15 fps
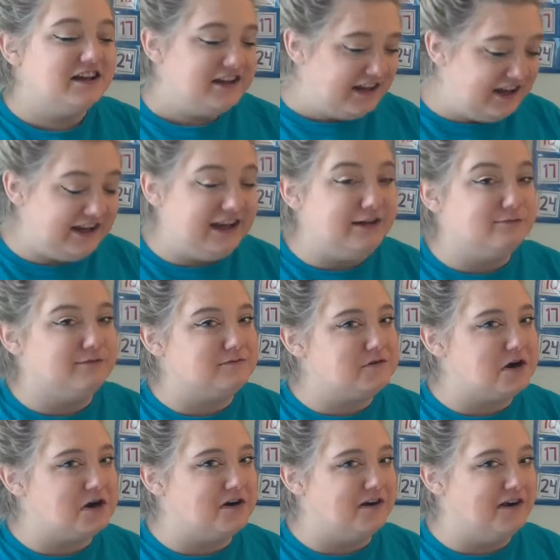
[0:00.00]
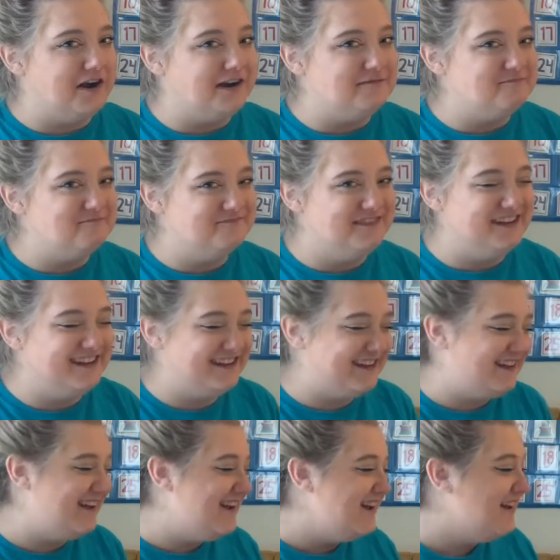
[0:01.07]
He keeps roaring.
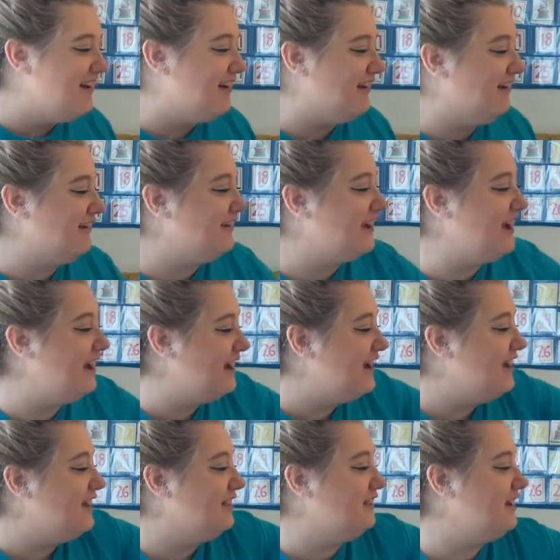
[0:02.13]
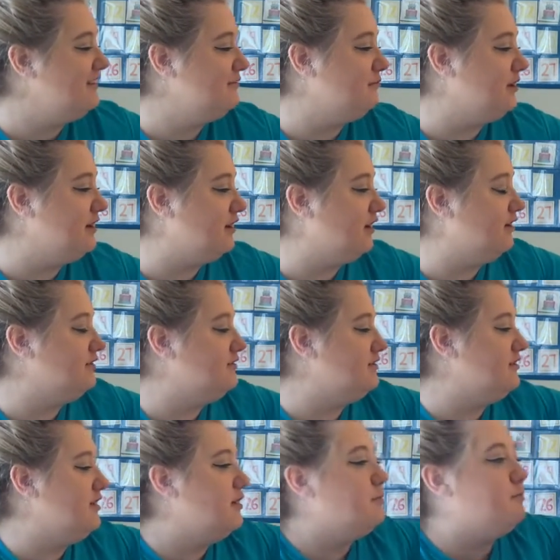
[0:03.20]
Okay, let's read our
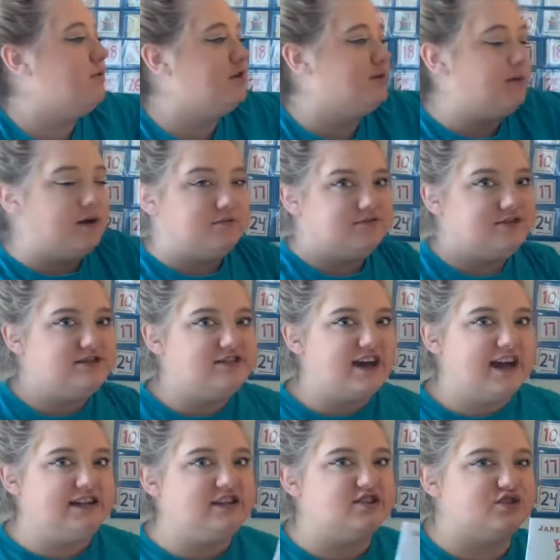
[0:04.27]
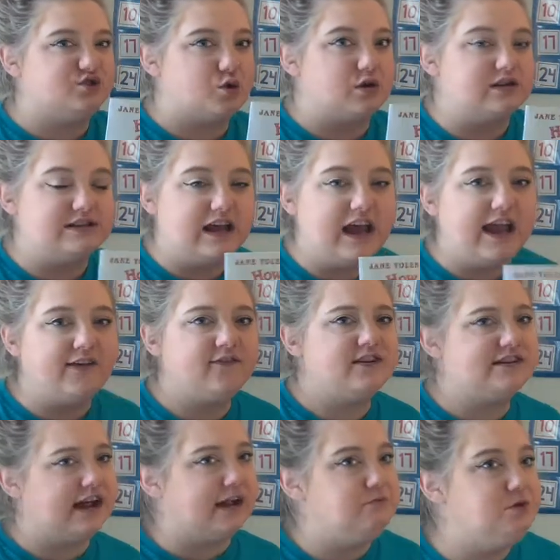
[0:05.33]
book about dinosaurs. Every
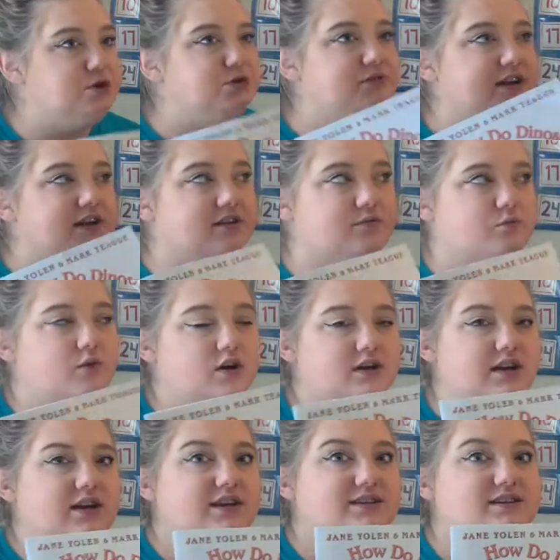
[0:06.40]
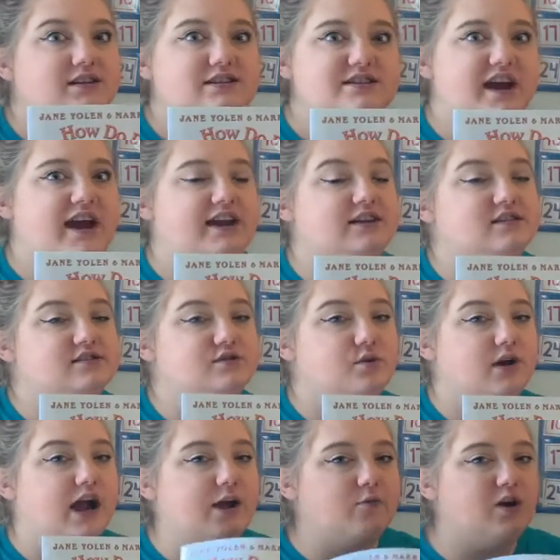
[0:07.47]
time you hear the word
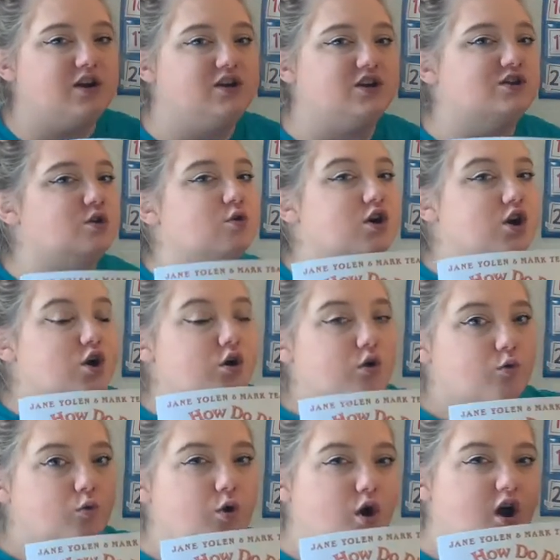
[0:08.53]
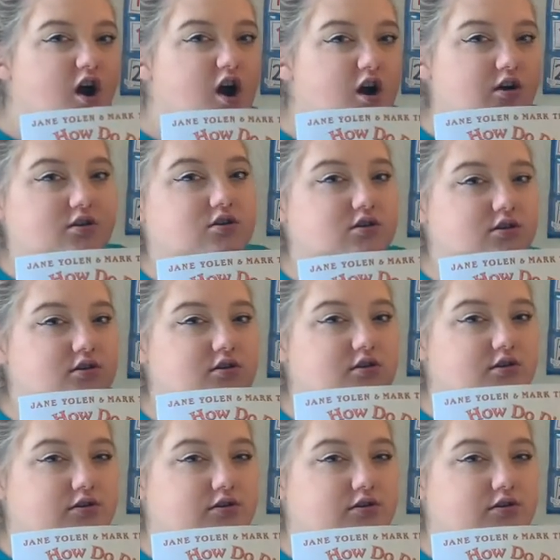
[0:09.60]
dinosaur, I want you to go roar